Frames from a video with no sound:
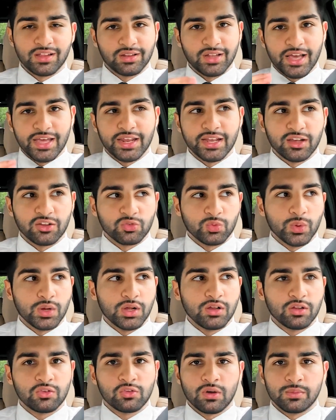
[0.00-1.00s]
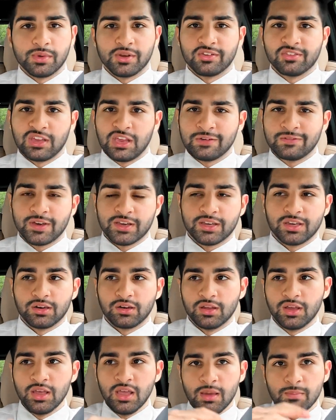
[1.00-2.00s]
and the lighting as well. So I'm gonna see if I
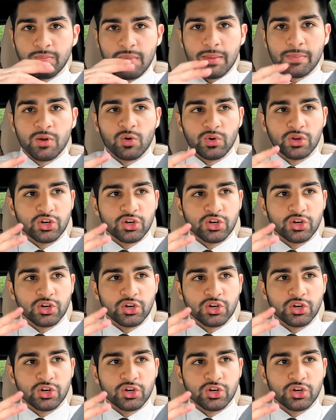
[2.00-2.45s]
can maybe